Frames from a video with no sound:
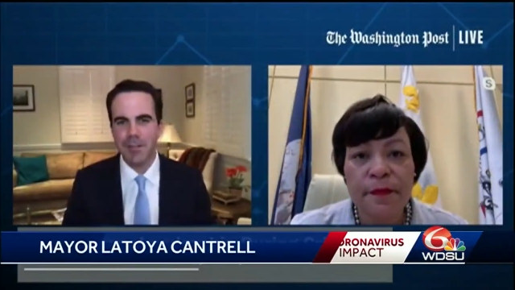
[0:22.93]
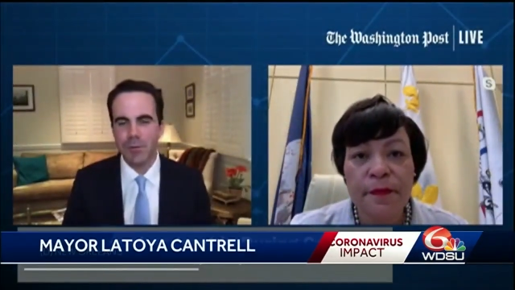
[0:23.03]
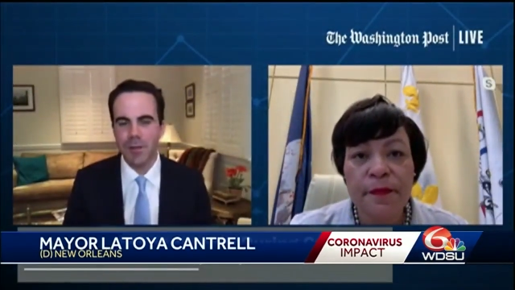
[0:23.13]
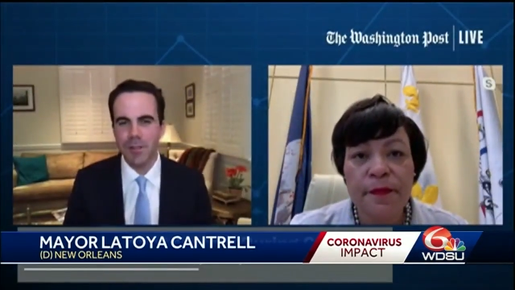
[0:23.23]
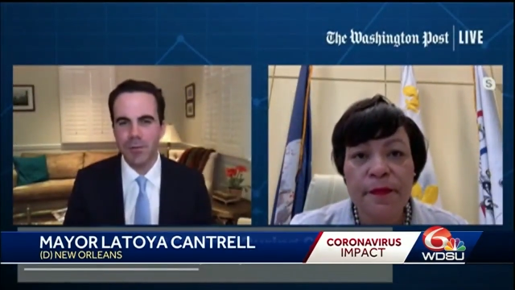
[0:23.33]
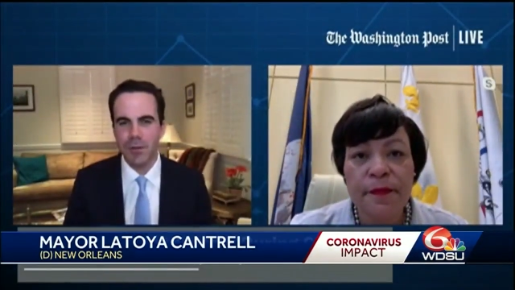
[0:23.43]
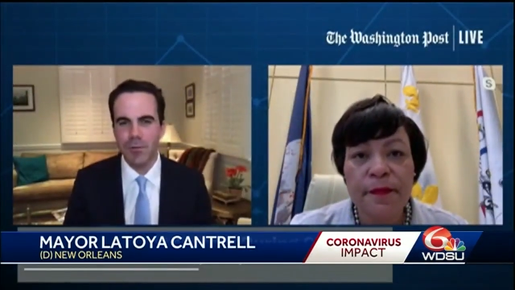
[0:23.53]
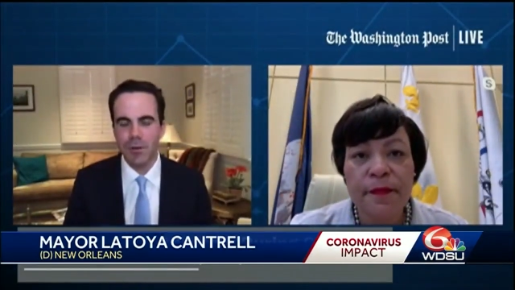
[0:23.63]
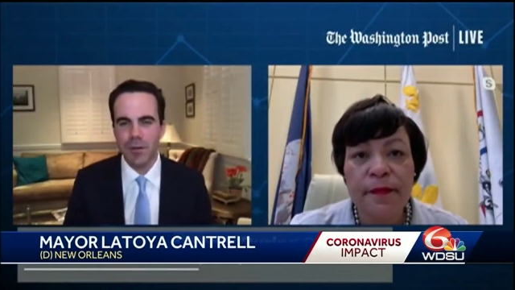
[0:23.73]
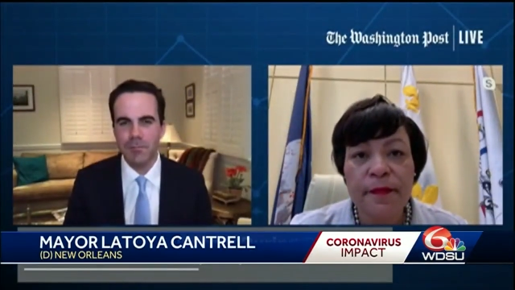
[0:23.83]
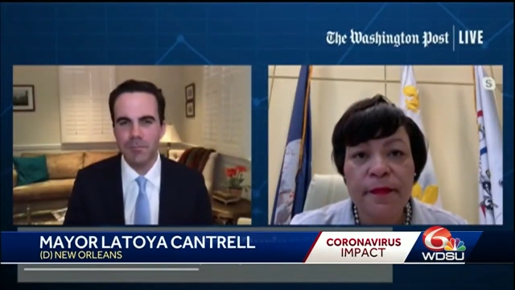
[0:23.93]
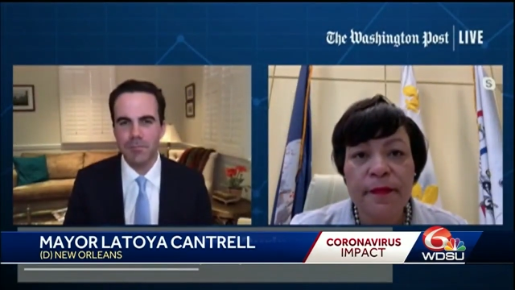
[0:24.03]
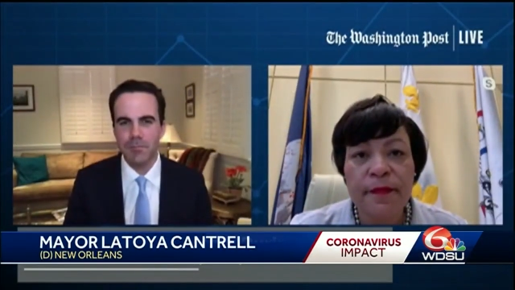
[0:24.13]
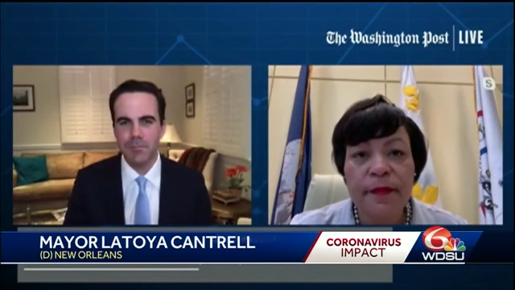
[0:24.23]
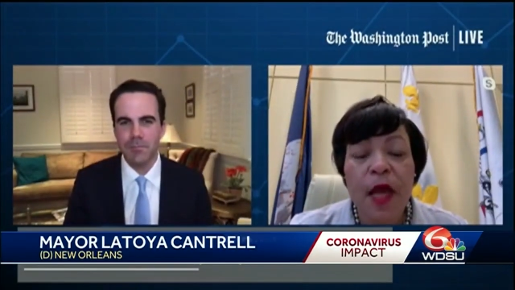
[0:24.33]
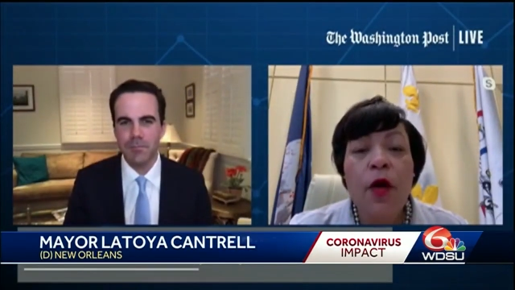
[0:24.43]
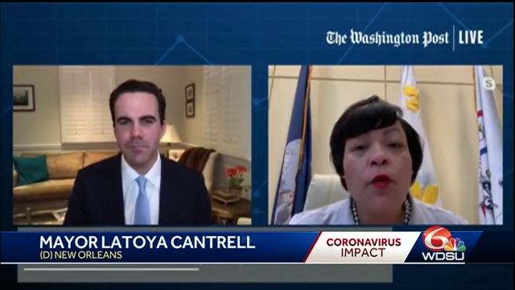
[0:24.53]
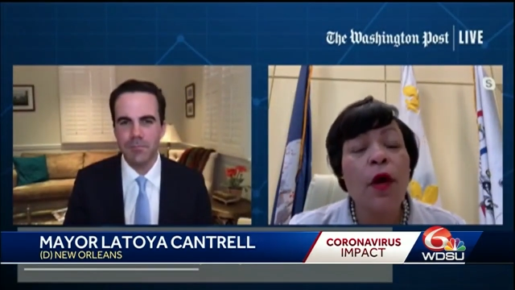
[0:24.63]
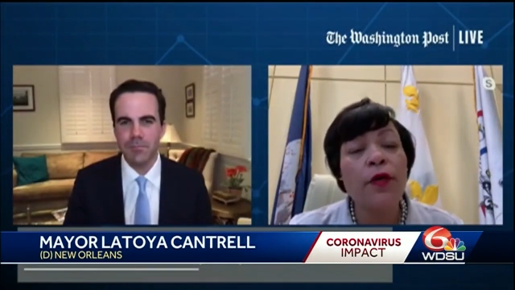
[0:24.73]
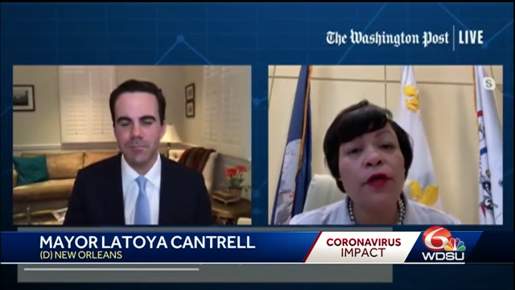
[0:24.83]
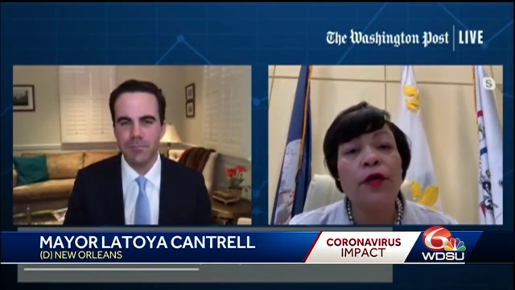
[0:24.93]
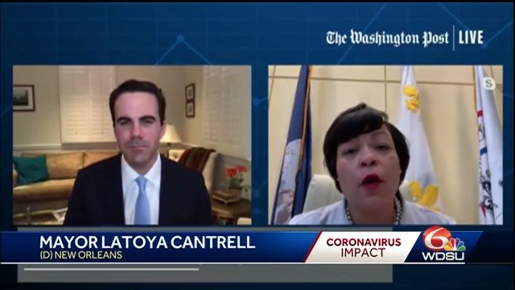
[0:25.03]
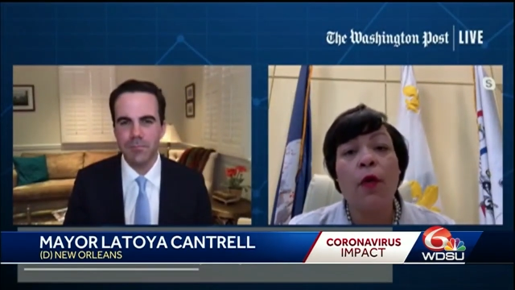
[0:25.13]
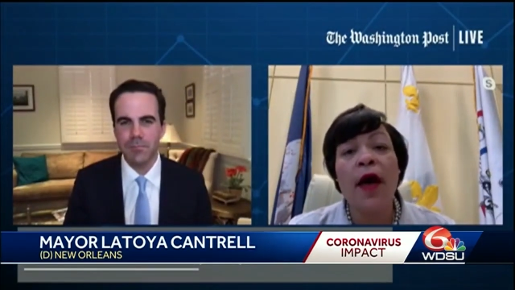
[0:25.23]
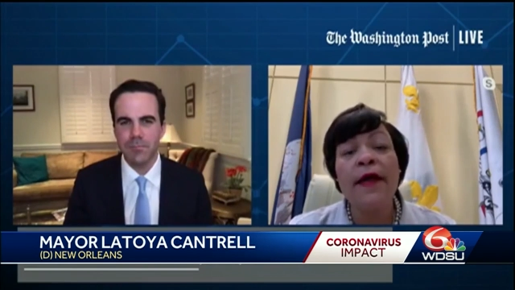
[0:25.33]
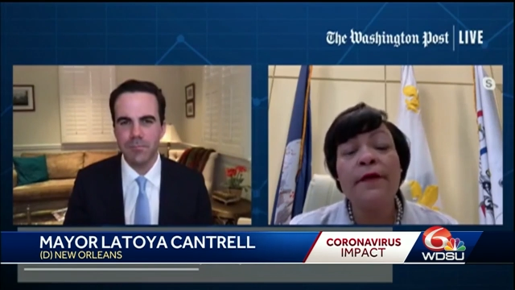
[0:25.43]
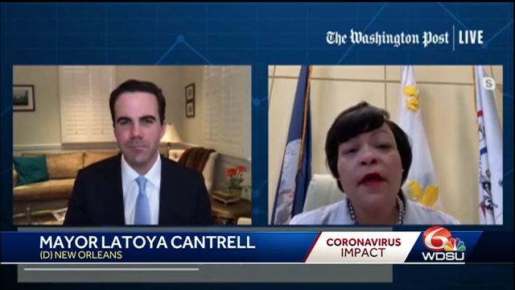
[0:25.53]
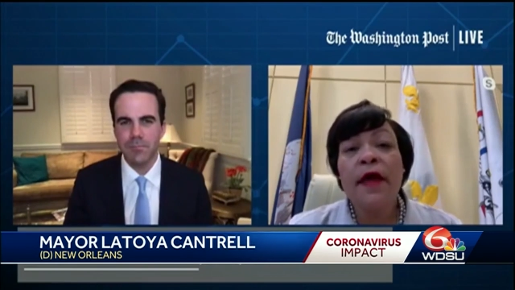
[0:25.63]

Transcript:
Speaker 1: in 2021? Well, you know what?